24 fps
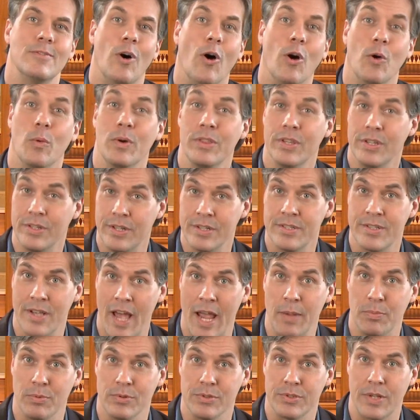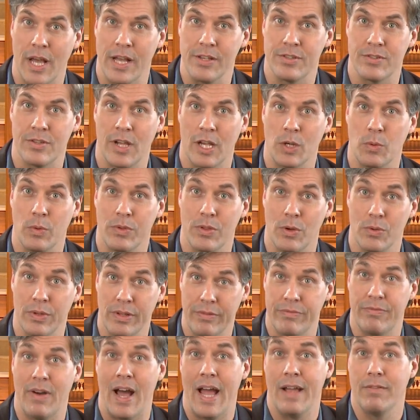Or when the disciples got stuck with only
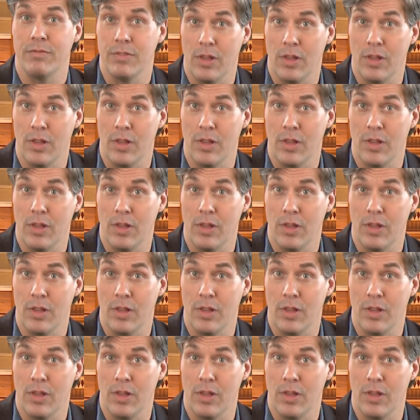five